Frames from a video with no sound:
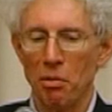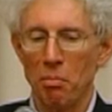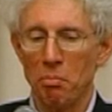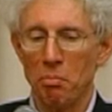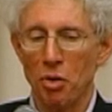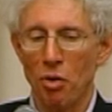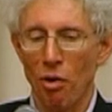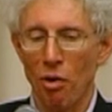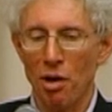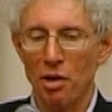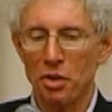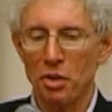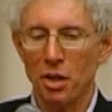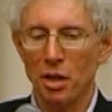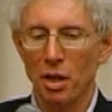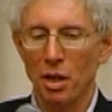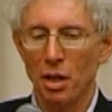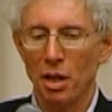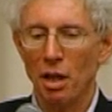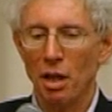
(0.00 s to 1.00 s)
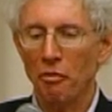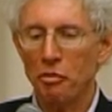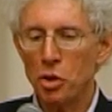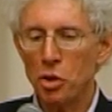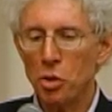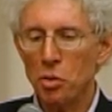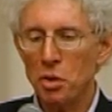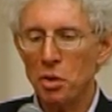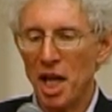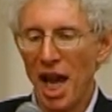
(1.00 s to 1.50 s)
part of
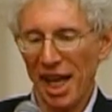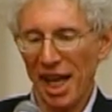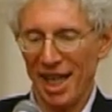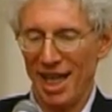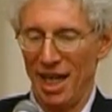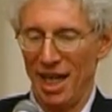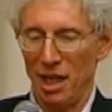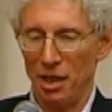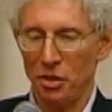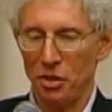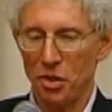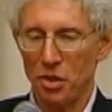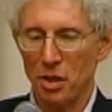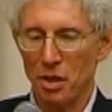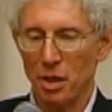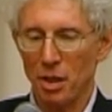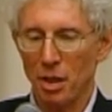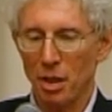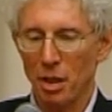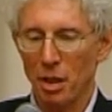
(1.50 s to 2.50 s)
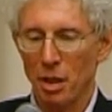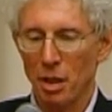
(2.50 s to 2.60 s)
2 decades